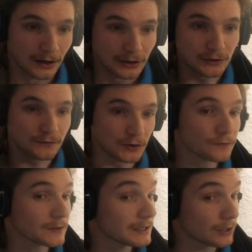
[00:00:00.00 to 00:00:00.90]

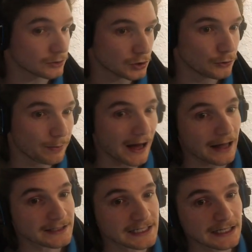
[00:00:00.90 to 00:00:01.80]
you've really got two
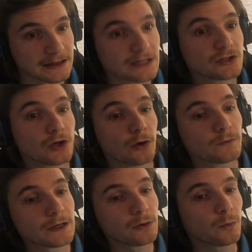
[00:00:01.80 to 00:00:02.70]
paths here. There's no
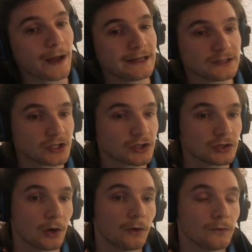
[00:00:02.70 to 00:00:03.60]
real way to
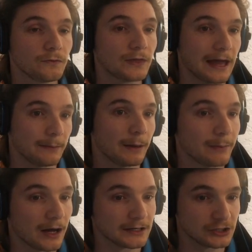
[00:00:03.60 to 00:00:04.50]
solve the
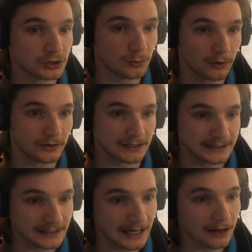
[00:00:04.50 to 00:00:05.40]
MMR issue on
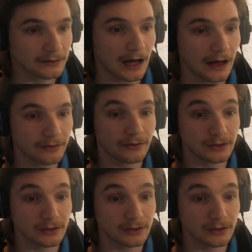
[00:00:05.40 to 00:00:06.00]
this account other than